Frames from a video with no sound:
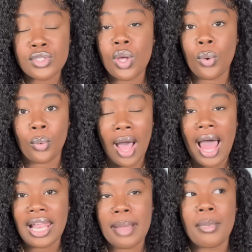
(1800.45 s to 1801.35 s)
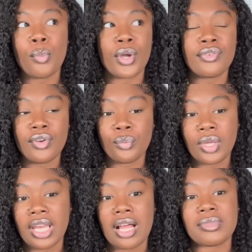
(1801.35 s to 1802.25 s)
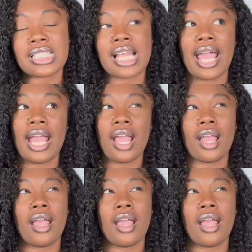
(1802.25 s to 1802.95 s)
So I let my boyfriend read it. And I'm just like,